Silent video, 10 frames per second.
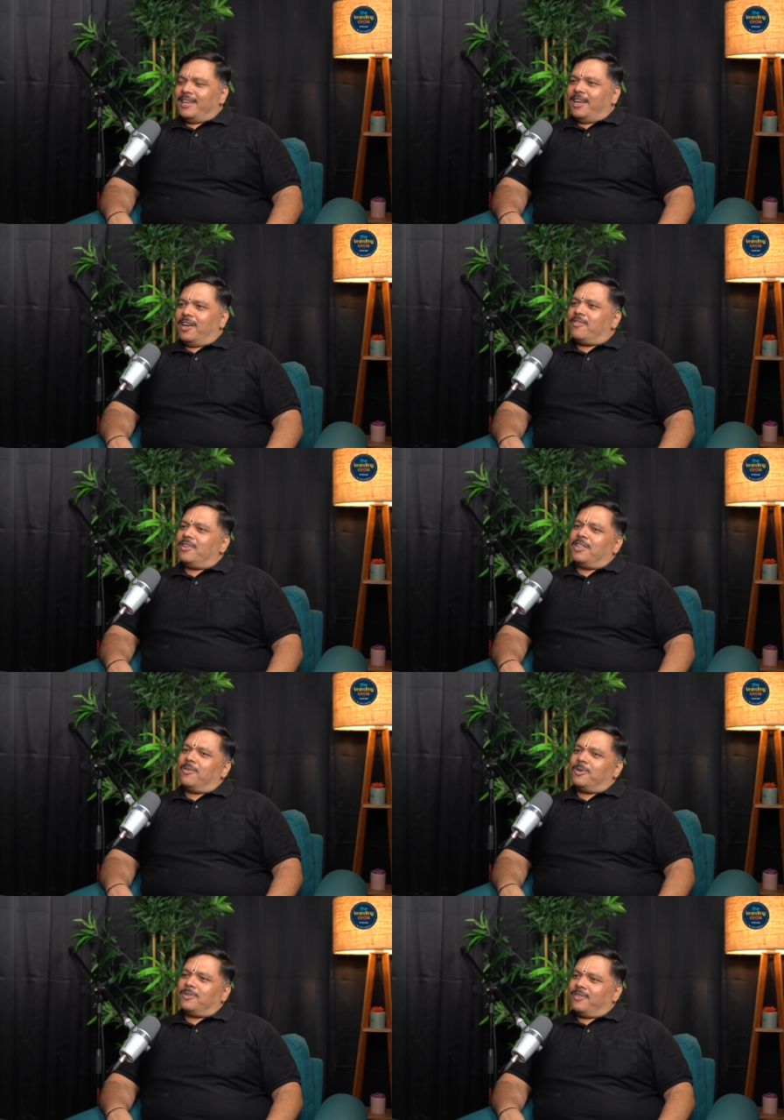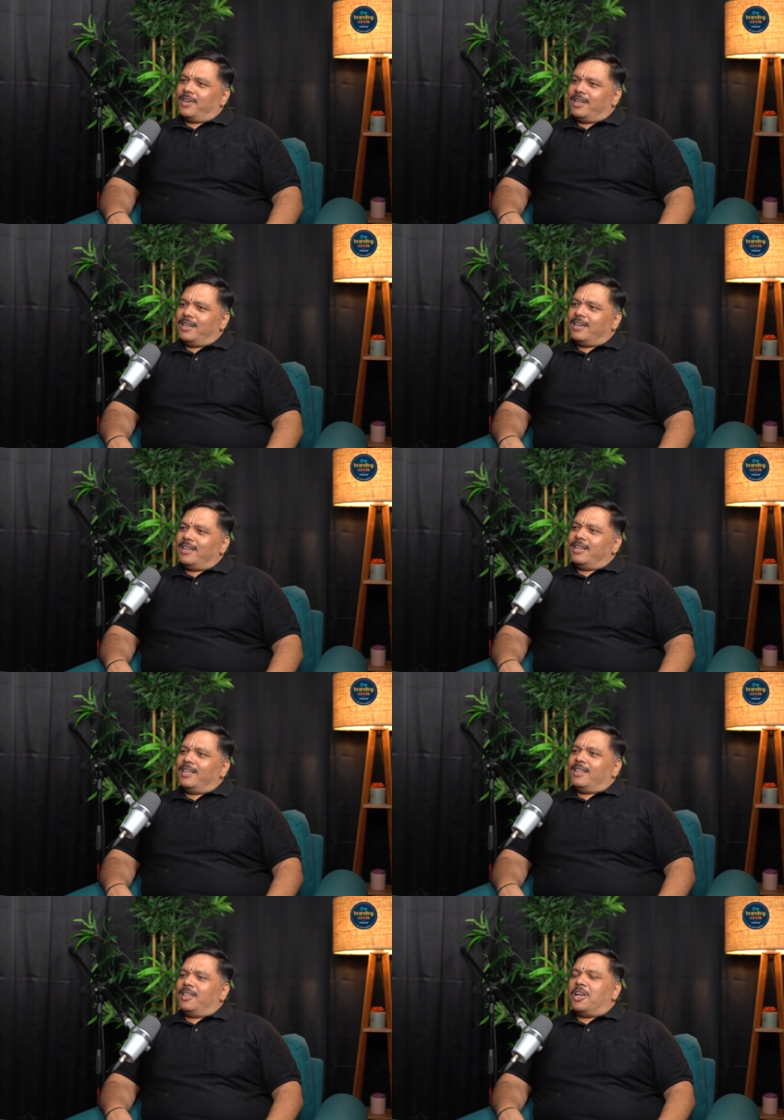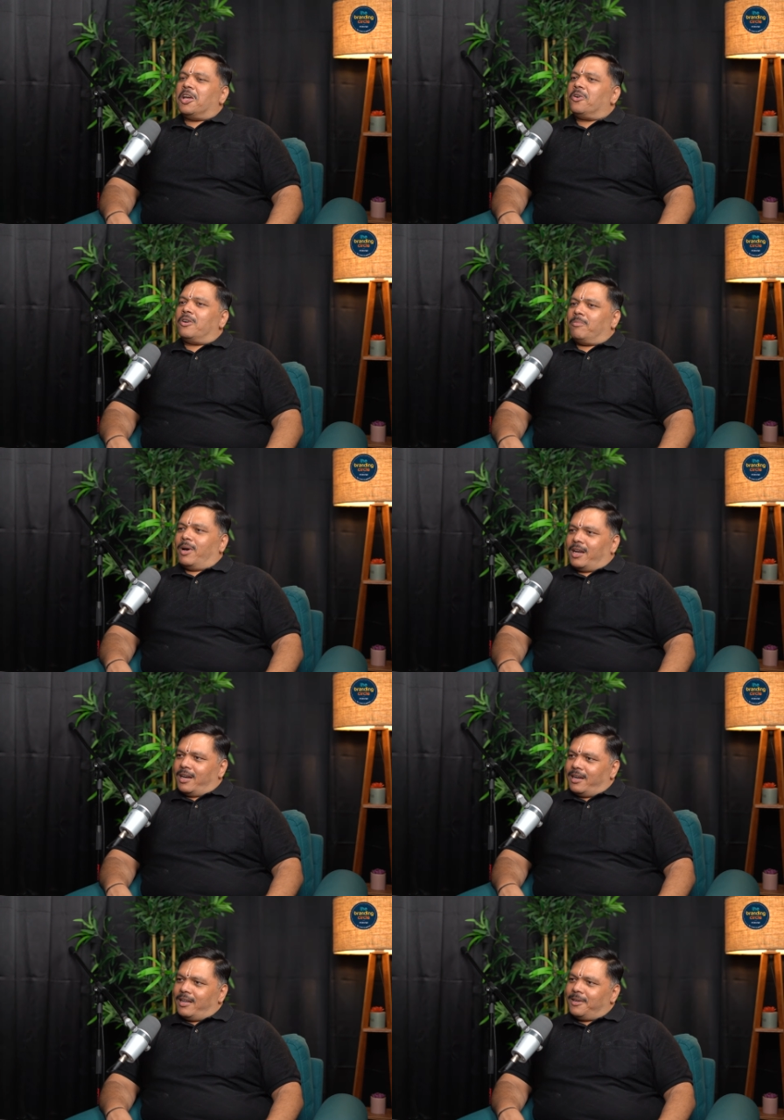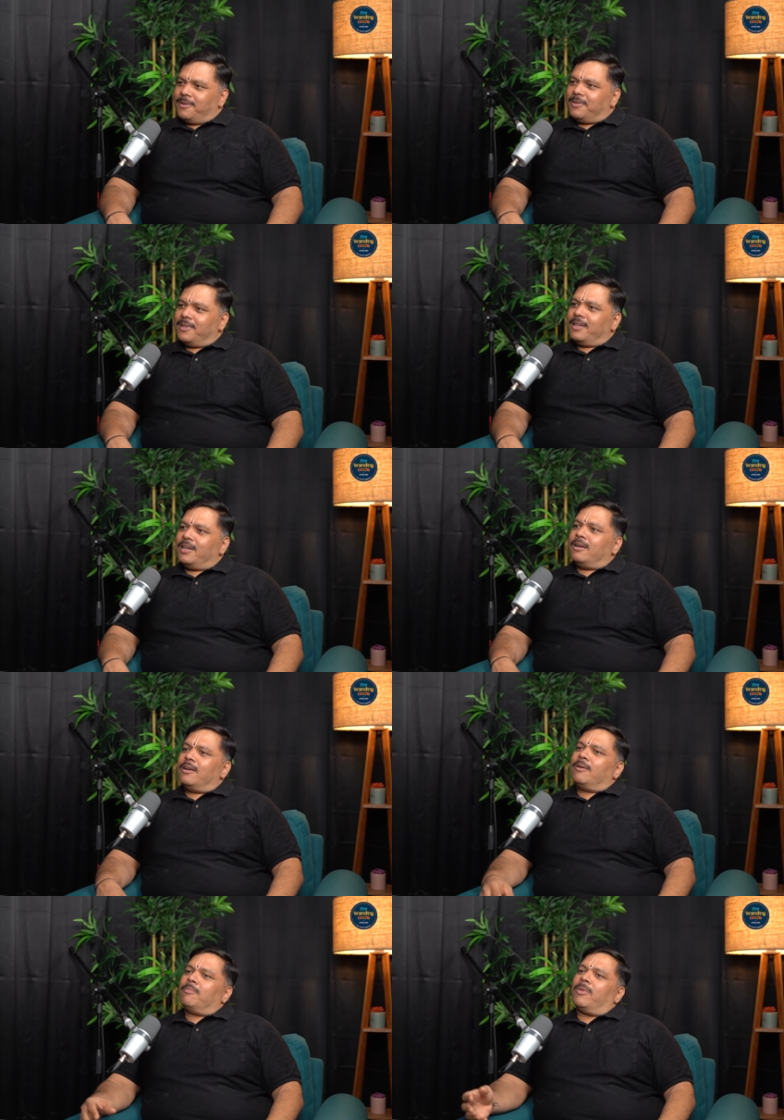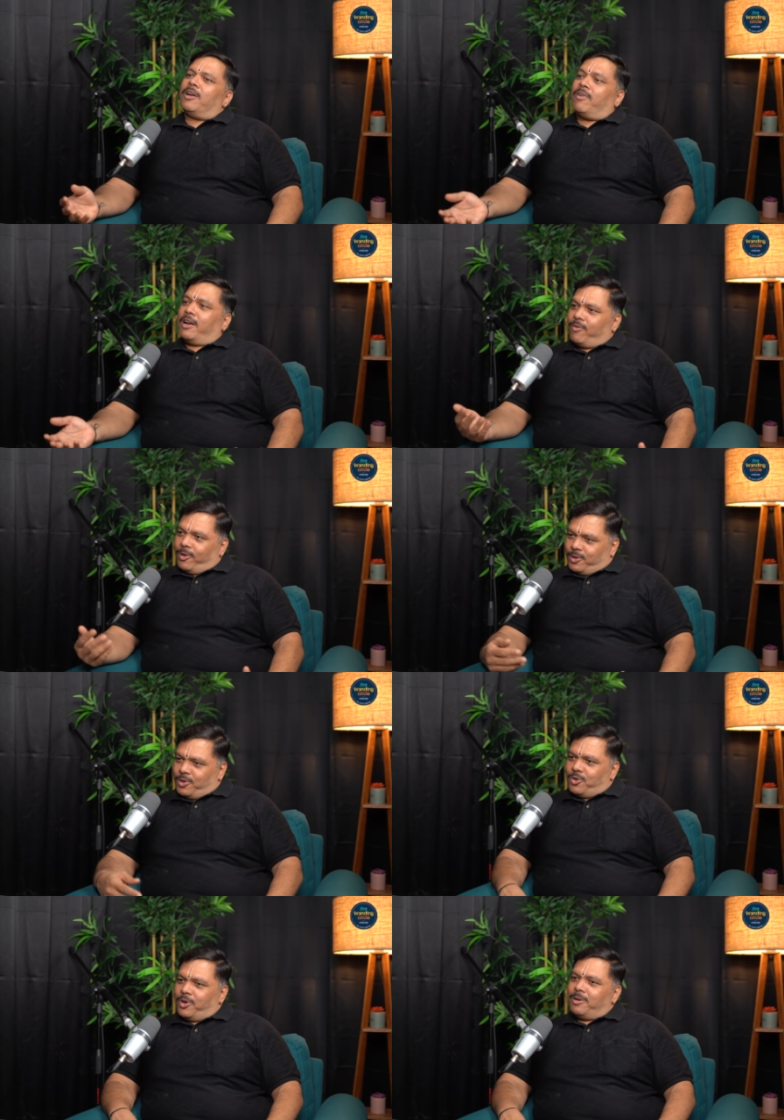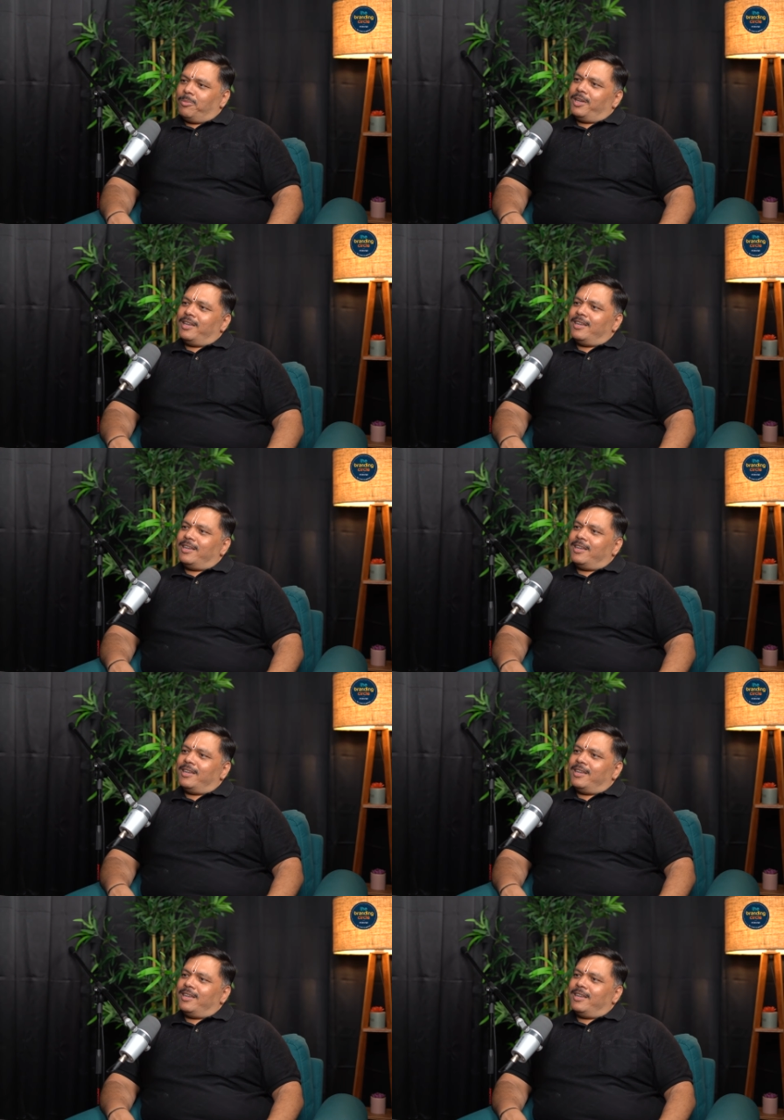Everything was fine. Then I got married. My wife also joined me.